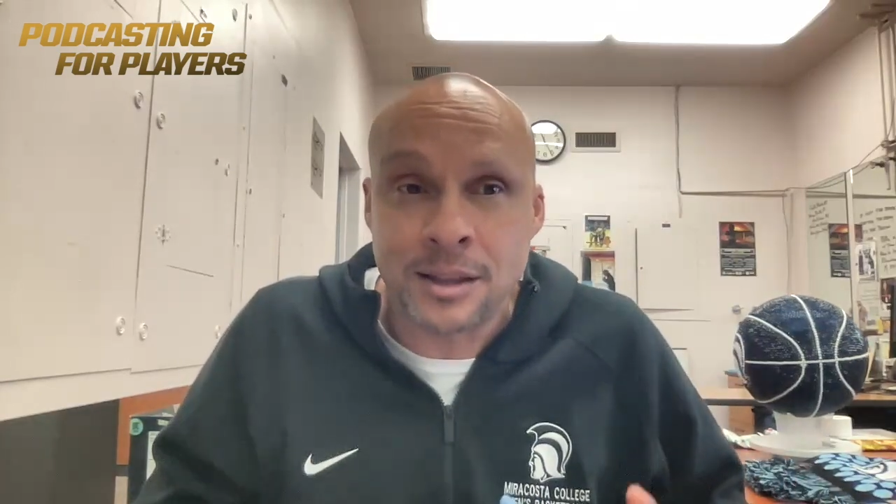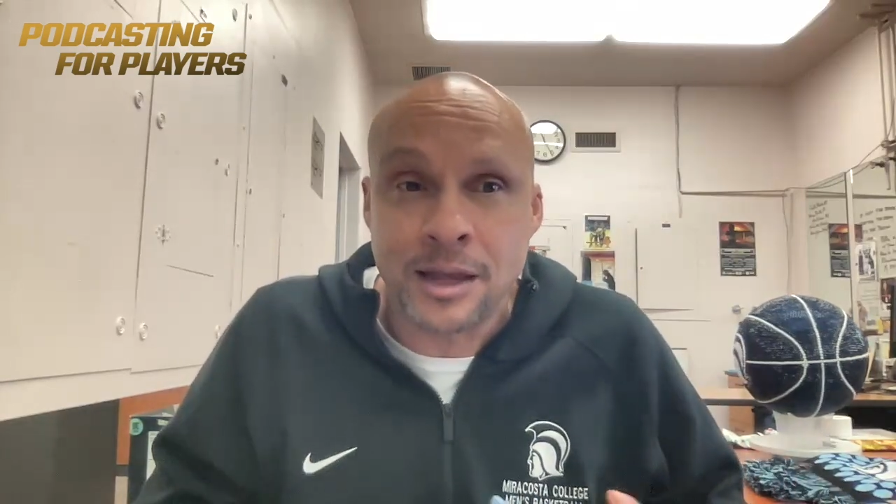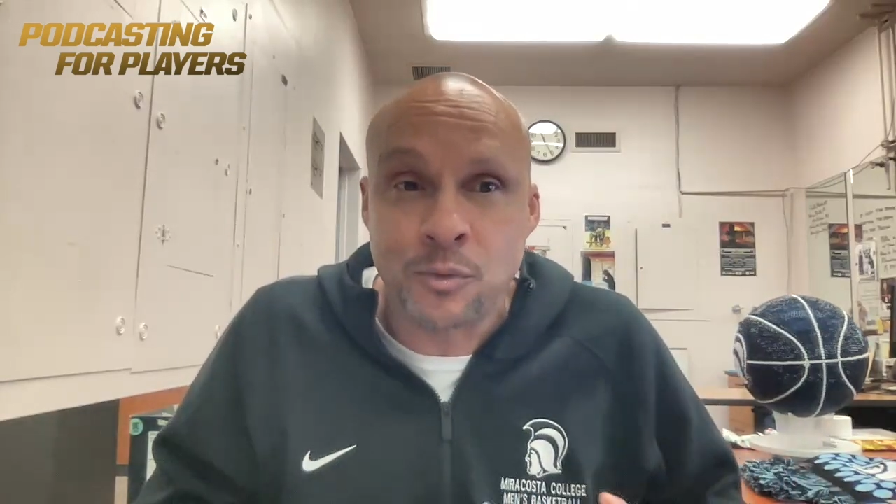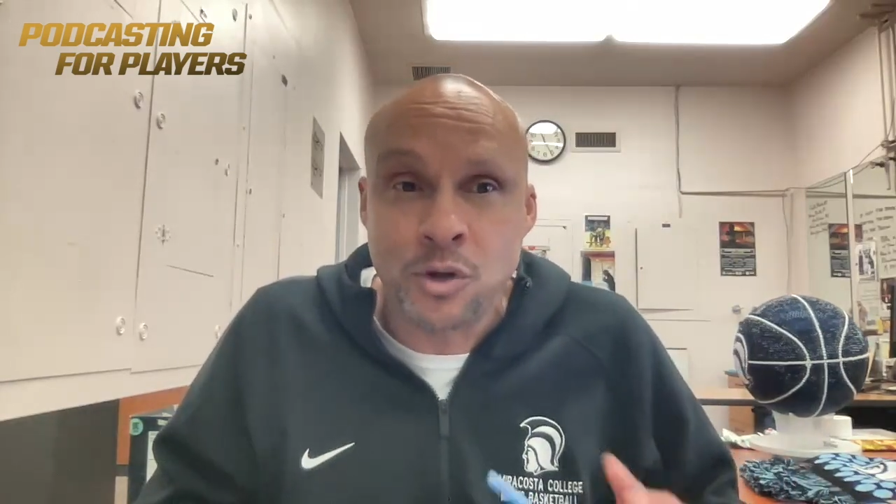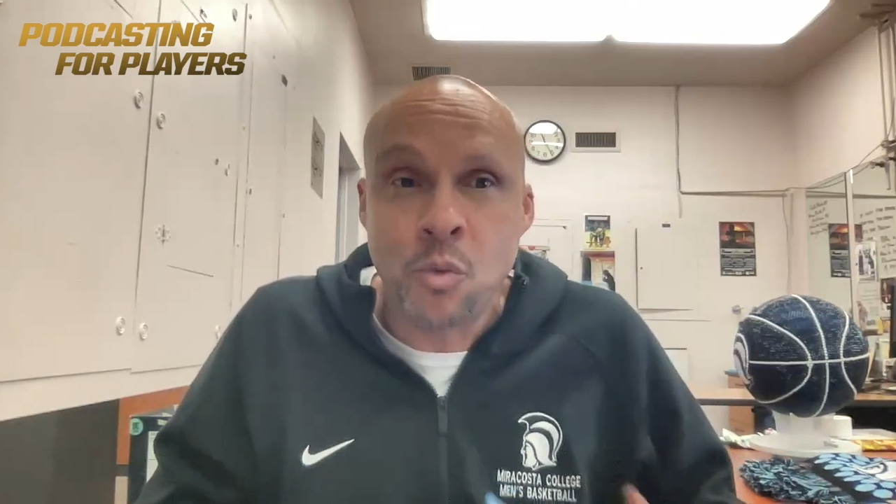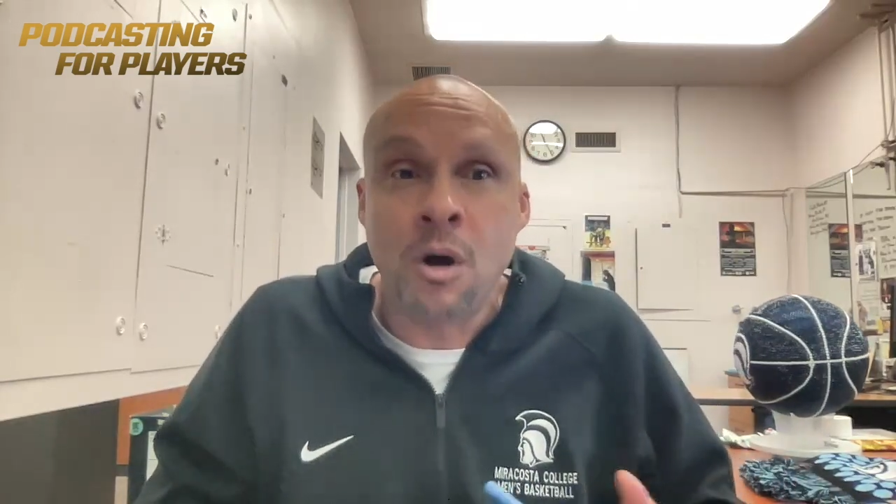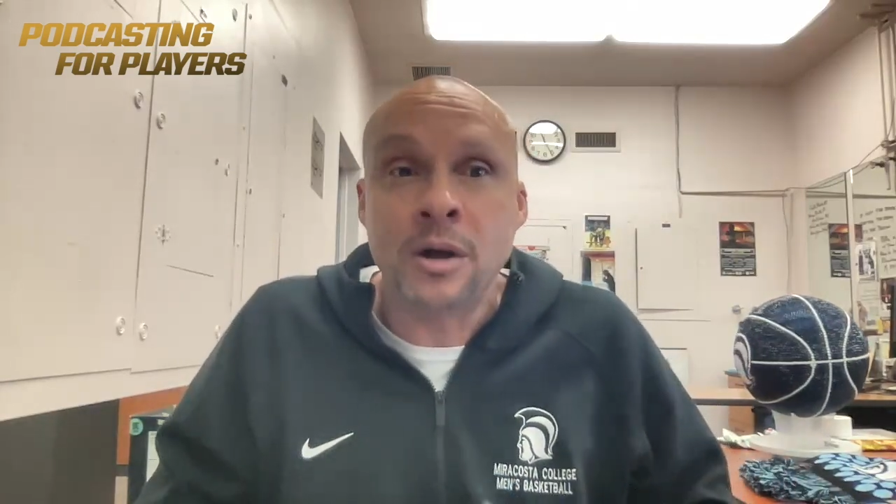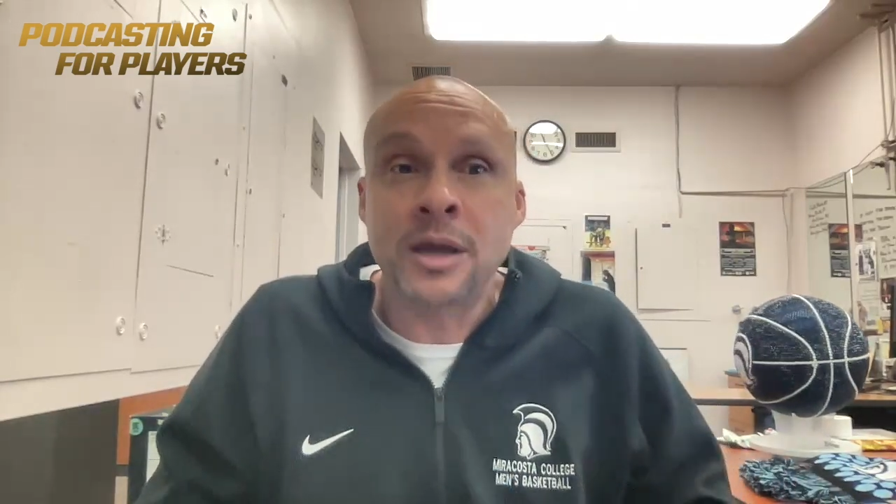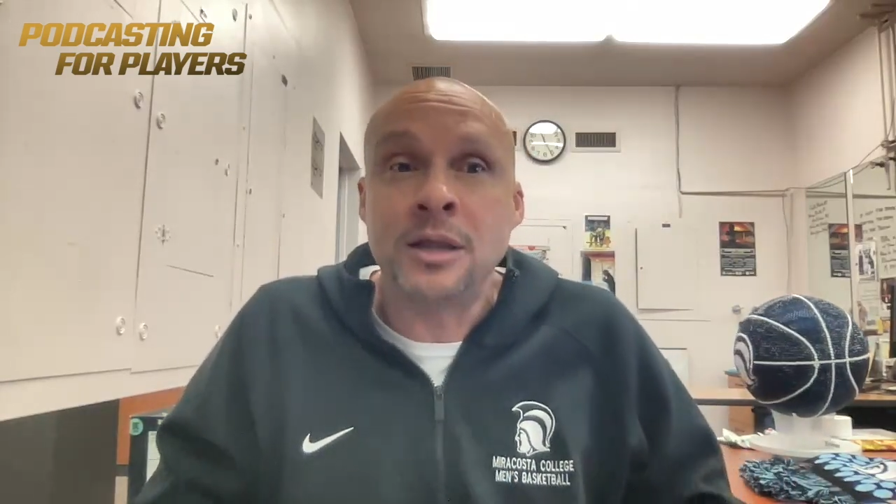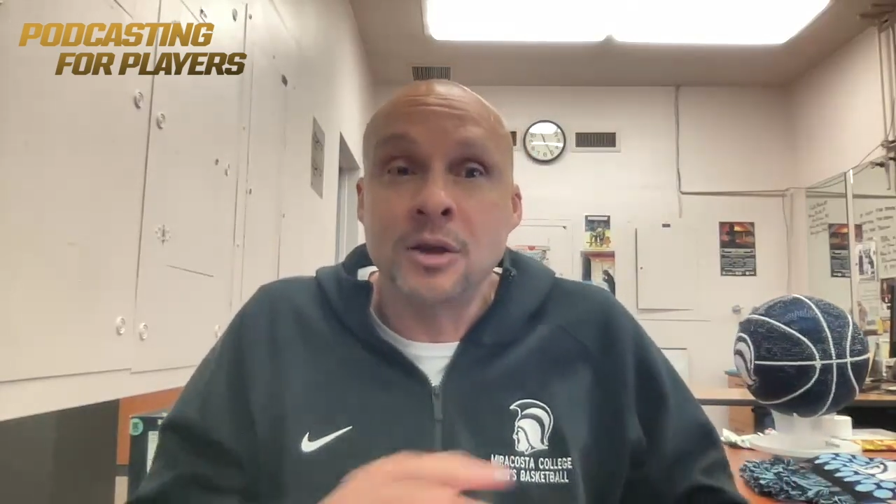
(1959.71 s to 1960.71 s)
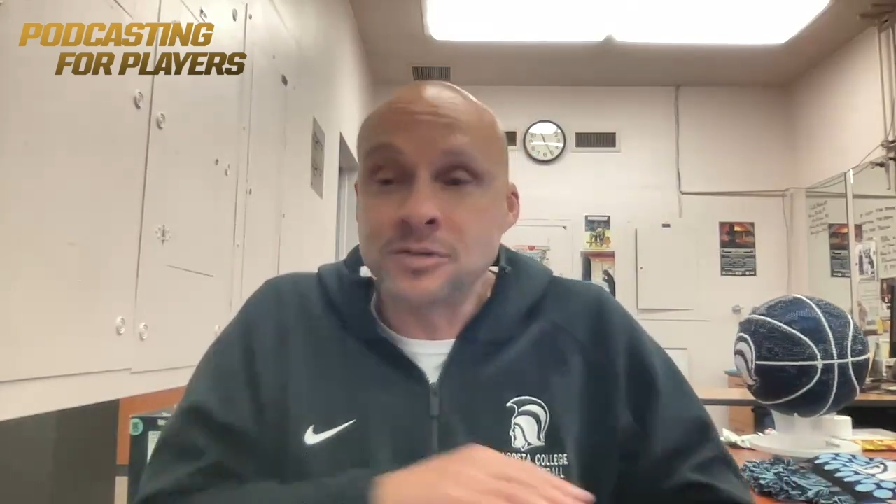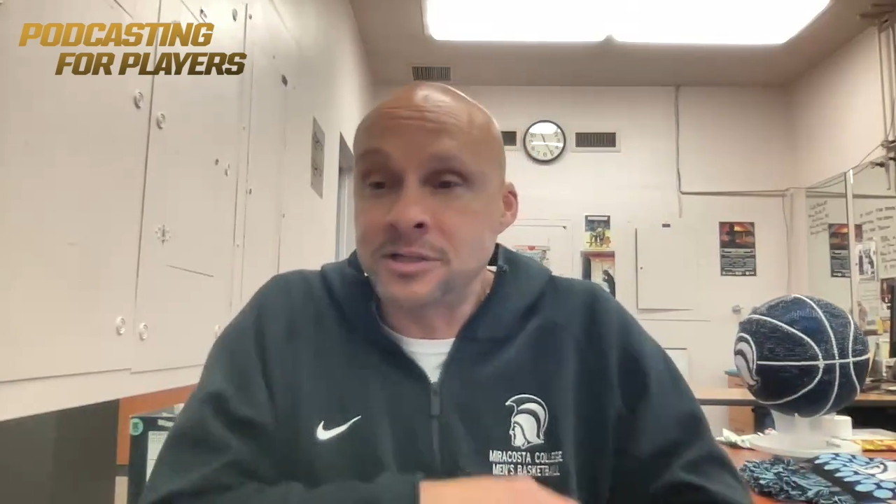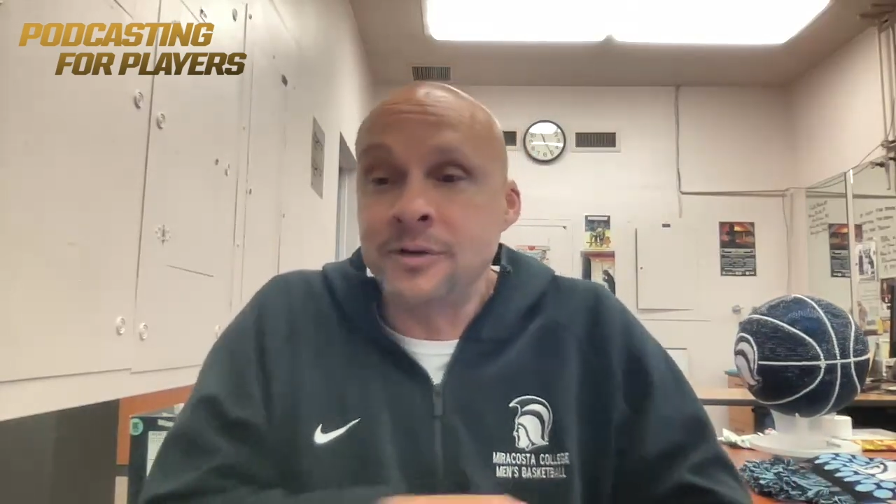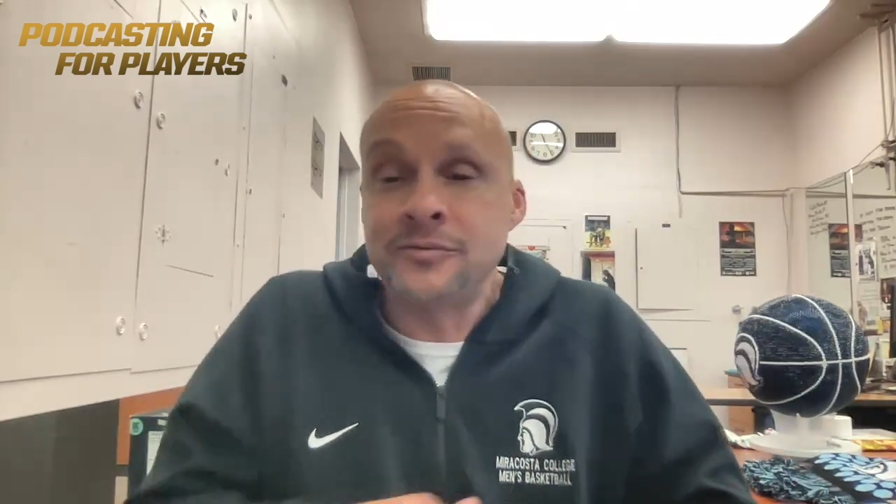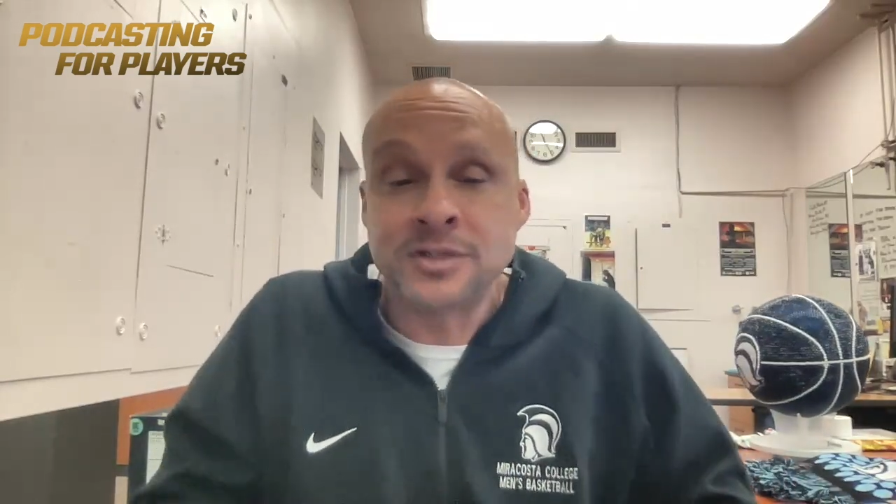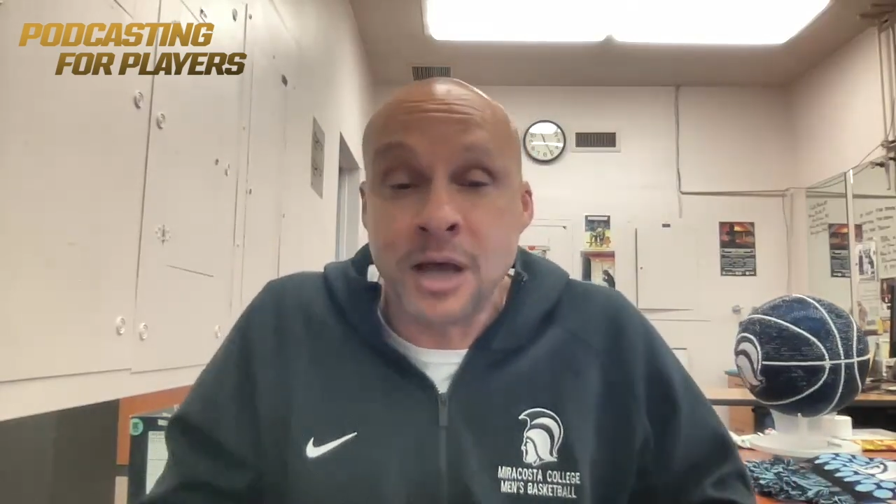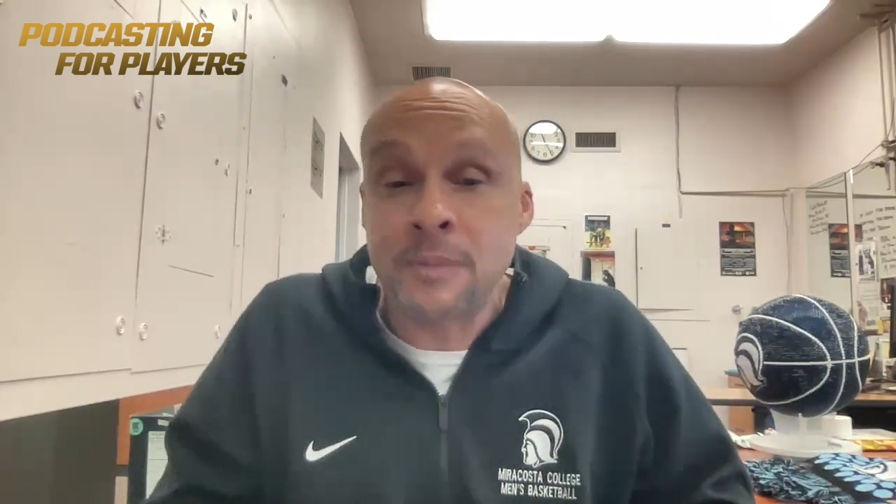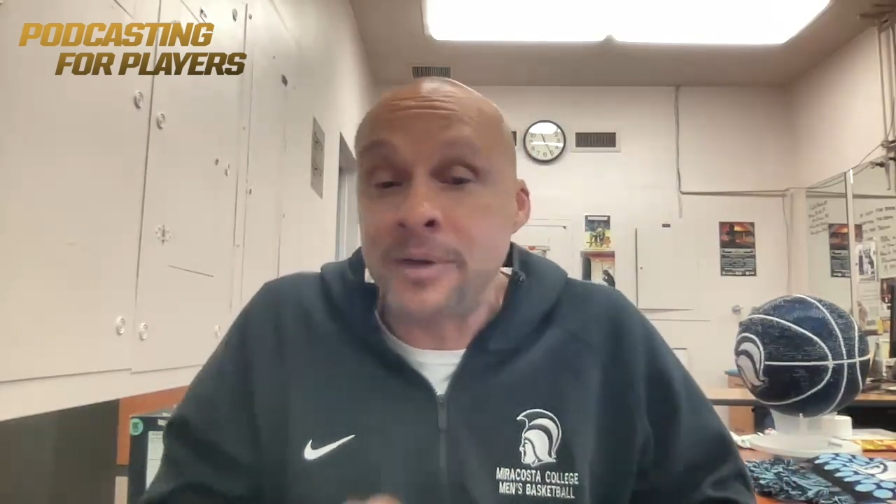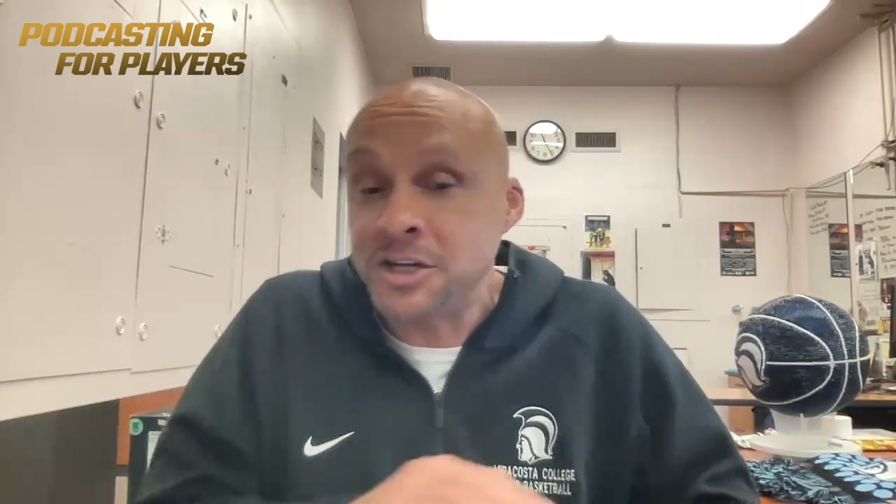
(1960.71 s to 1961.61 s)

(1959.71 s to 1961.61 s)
Like when you walk in, your stuff is up,